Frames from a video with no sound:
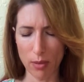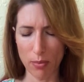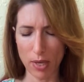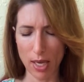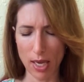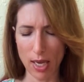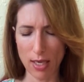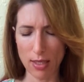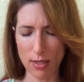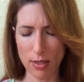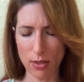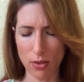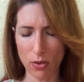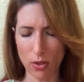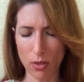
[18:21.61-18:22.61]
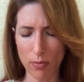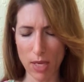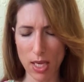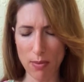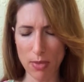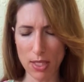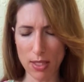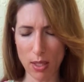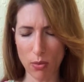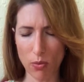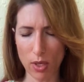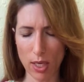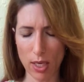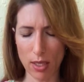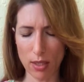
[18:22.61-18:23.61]
past, or maybe
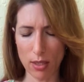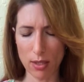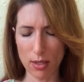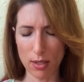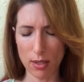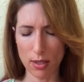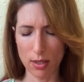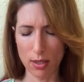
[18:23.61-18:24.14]
someone else.